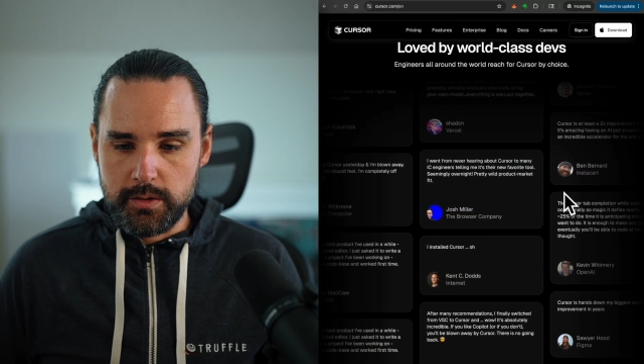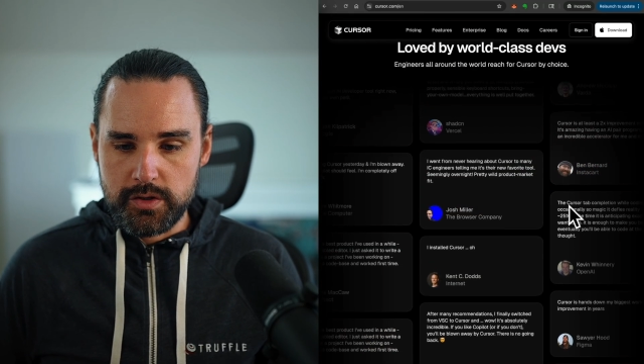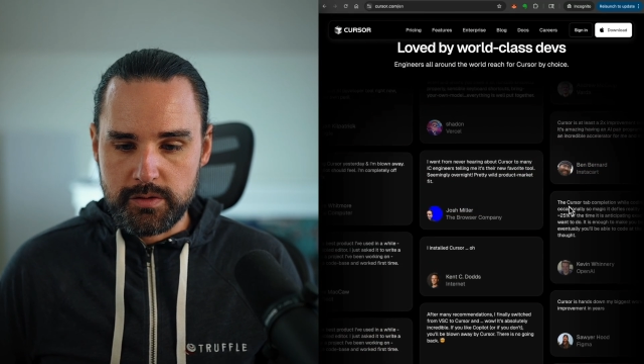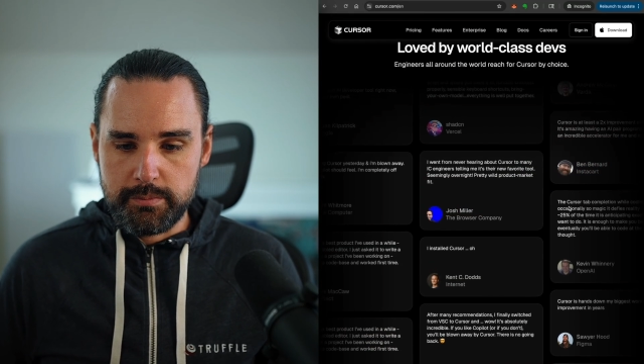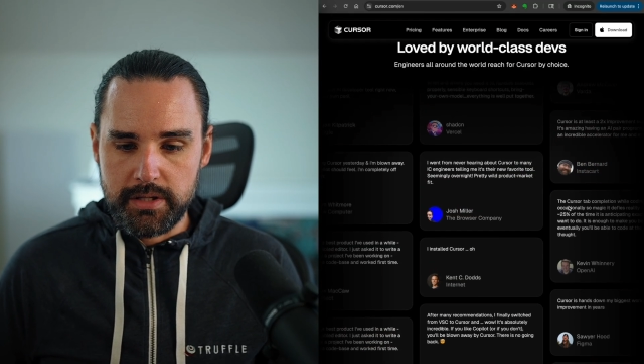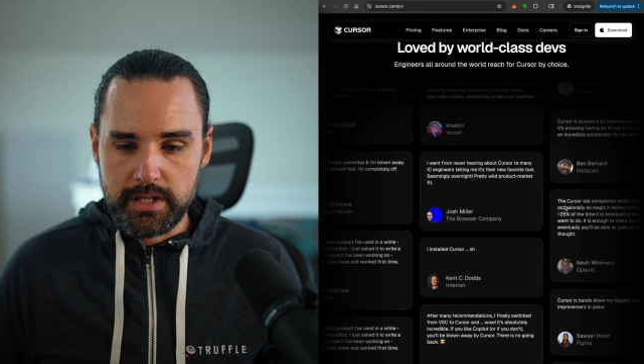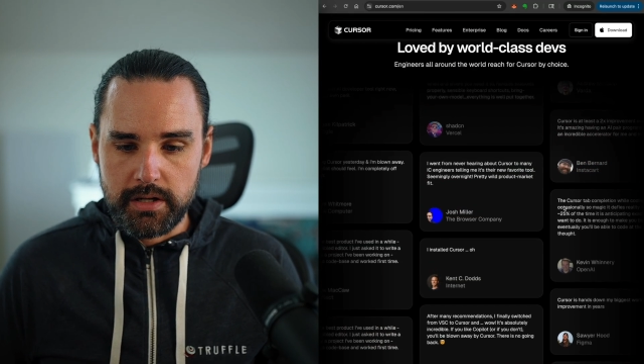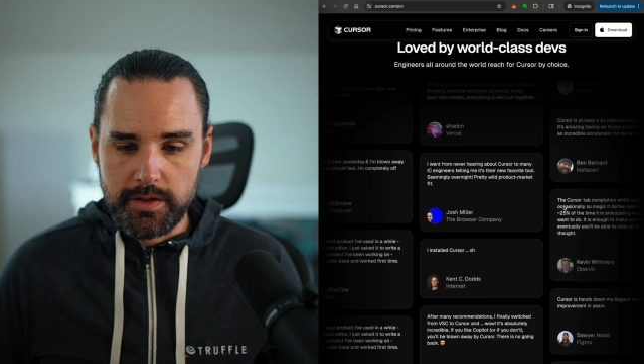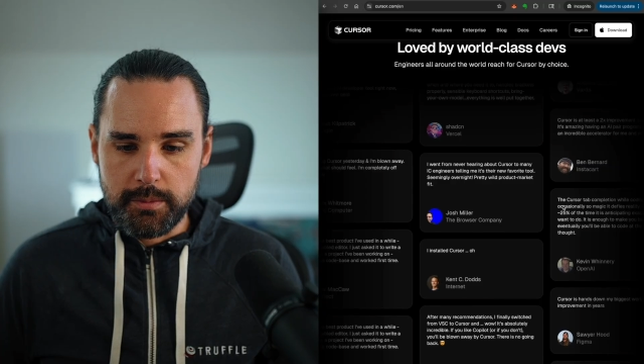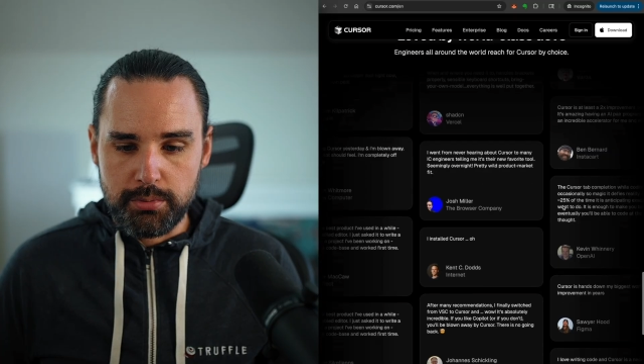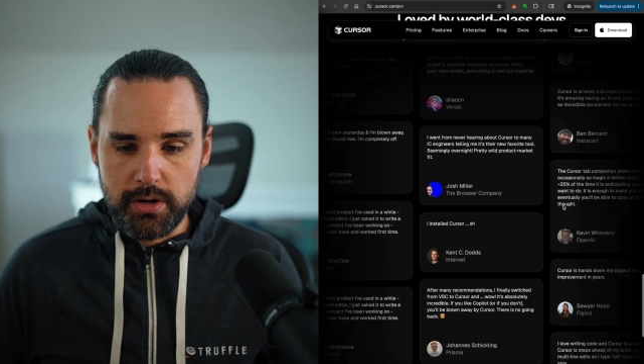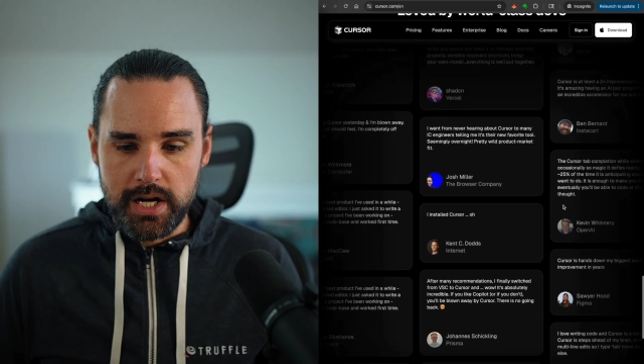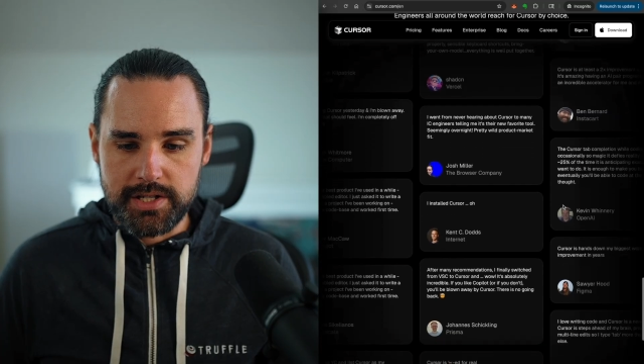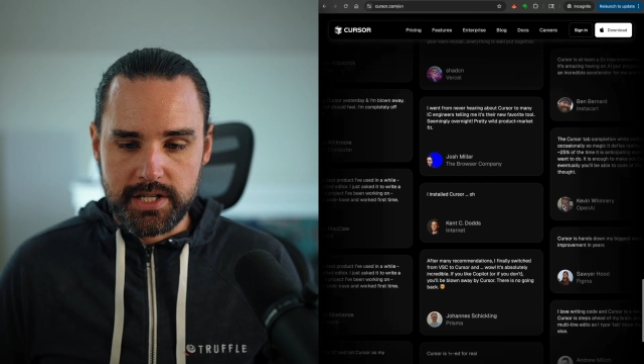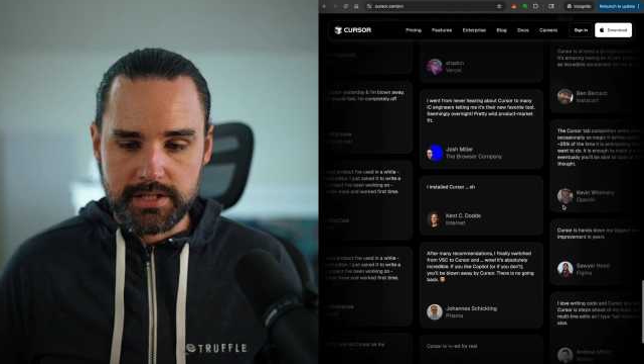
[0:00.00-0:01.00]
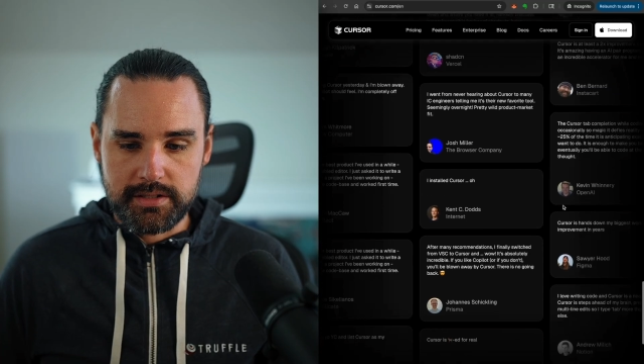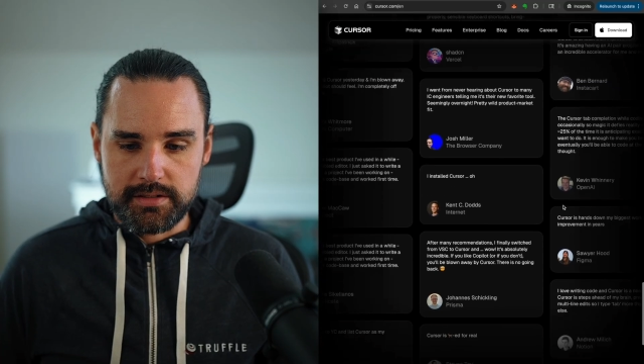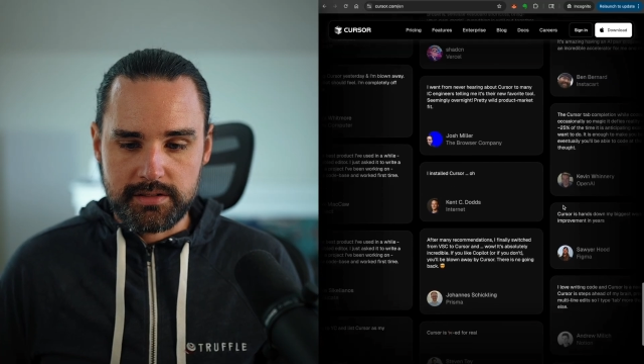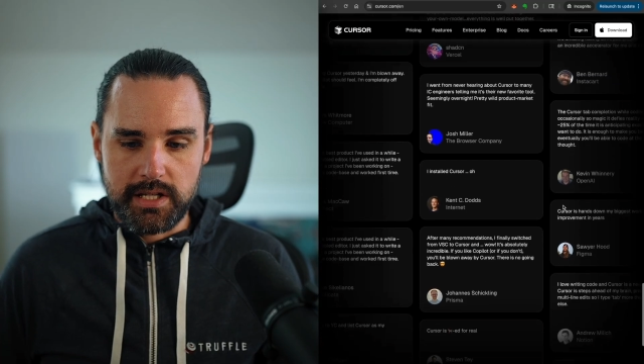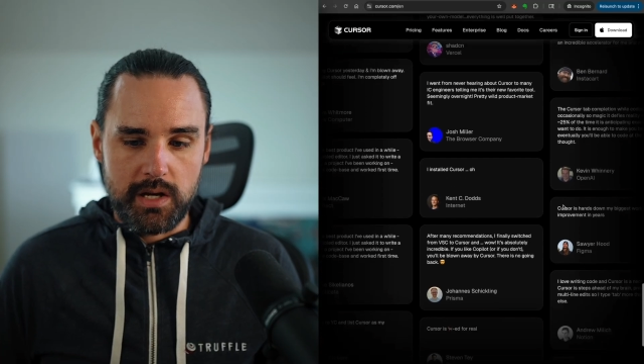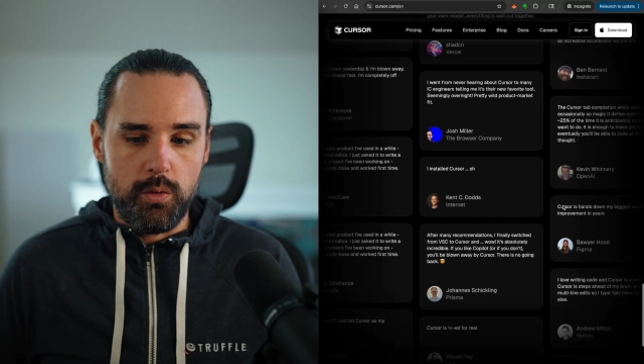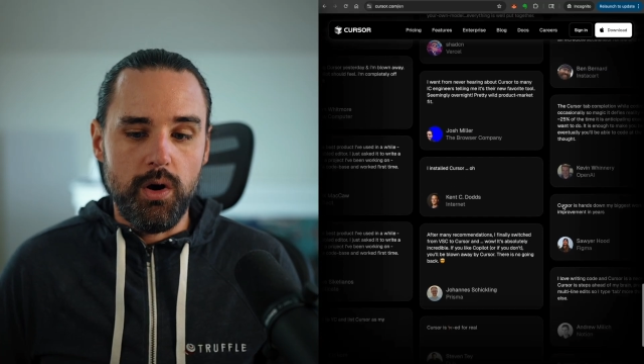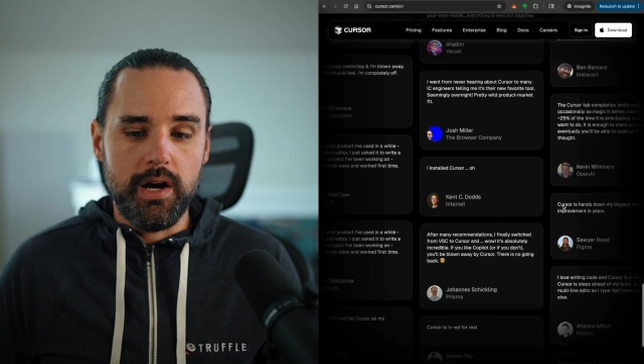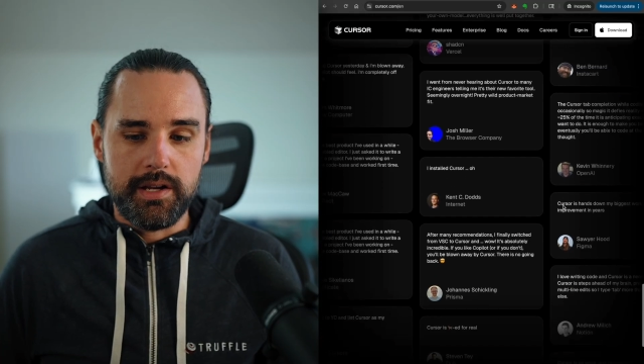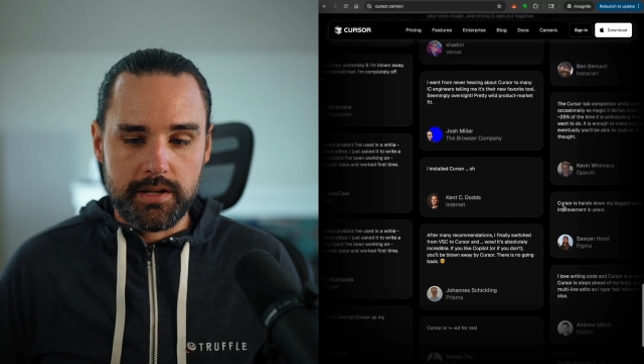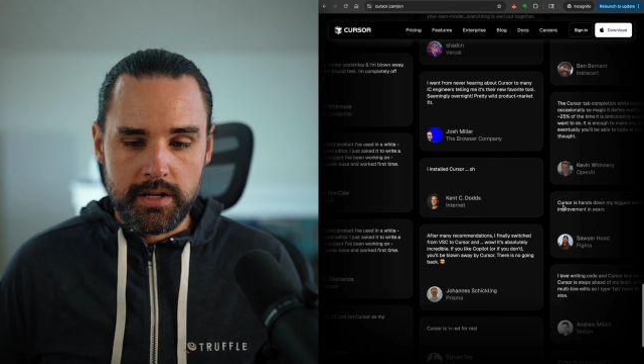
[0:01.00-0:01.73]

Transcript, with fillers: who's been on the project since day one.